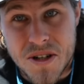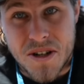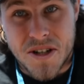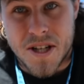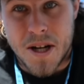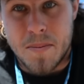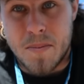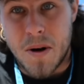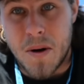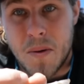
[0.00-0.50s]
hooked
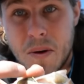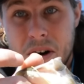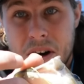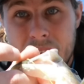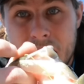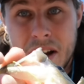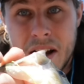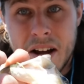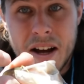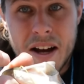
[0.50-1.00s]
up on
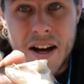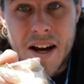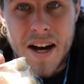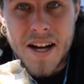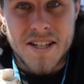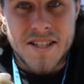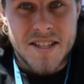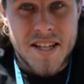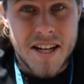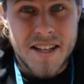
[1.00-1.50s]
one. I
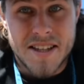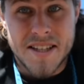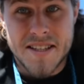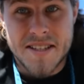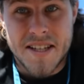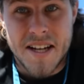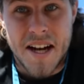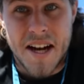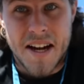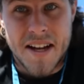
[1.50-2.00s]
just got this
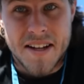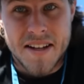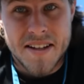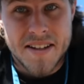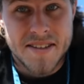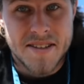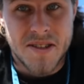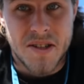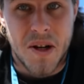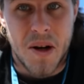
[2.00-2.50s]
guy,
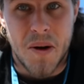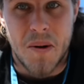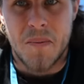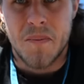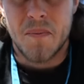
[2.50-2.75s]
so